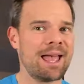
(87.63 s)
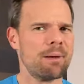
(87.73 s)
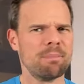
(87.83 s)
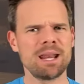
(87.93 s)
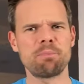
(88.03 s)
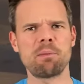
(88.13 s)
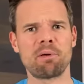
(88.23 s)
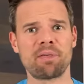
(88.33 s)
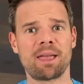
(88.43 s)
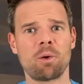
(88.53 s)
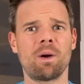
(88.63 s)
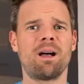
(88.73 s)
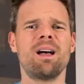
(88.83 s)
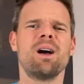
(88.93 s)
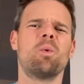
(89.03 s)
Many people think,
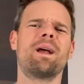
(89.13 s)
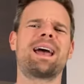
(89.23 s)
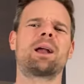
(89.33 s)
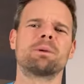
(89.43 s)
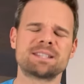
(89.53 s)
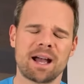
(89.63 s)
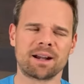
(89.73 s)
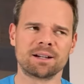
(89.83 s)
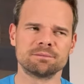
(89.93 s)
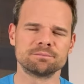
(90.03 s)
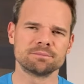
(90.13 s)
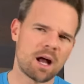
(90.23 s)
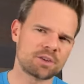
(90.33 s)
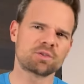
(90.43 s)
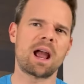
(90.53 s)
well, when I retire,
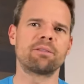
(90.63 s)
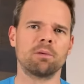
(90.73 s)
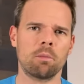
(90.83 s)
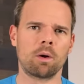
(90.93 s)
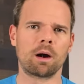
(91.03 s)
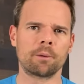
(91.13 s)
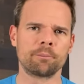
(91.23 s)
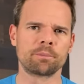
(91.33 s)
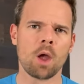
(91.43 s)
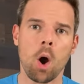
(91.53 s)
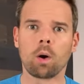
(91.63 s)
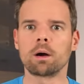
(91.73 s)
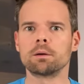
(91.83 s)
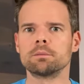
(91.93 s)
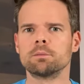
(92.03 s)
I'll travel more.
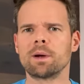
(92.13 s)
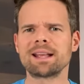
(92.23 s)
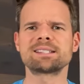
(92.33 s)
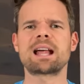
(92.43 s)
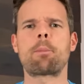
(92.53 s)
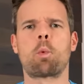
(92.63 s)
Or when I stop